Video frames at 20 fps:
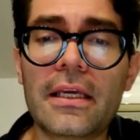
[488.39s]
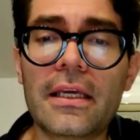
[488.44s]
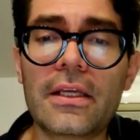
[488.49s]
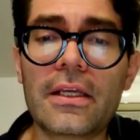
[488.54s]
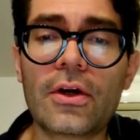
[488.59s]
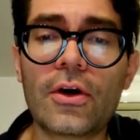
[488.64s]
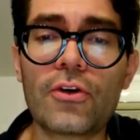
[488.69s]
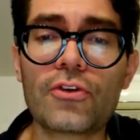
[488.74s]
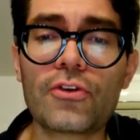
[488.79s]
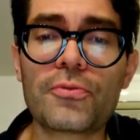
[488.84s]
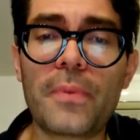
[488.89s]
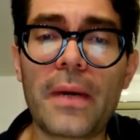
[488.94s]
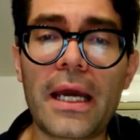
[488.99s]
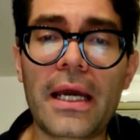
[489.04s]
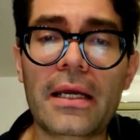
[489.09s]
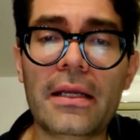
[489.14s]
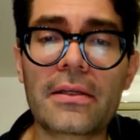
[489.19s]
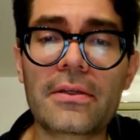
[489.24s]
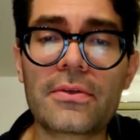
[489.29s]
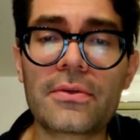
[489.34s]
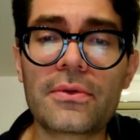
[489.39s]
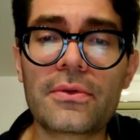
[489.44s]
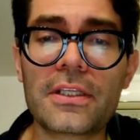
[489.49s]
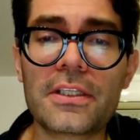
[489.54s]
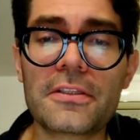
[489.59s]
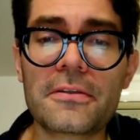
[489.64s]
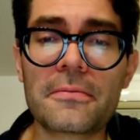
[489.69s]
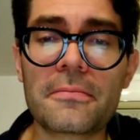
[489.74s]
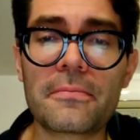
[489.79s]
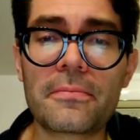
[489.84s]
it goes back to
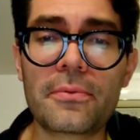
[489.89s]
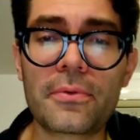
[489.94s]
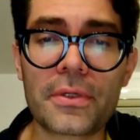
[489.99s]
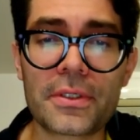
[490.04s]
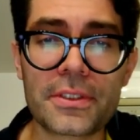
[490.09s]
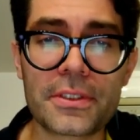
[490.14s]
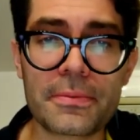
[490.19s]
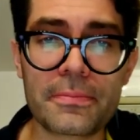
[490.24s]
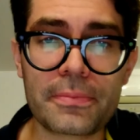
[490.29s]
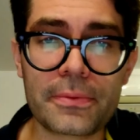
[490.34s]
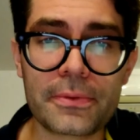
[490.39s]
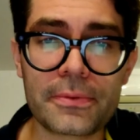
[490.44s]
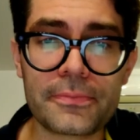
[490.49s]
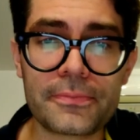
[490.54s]
this principle,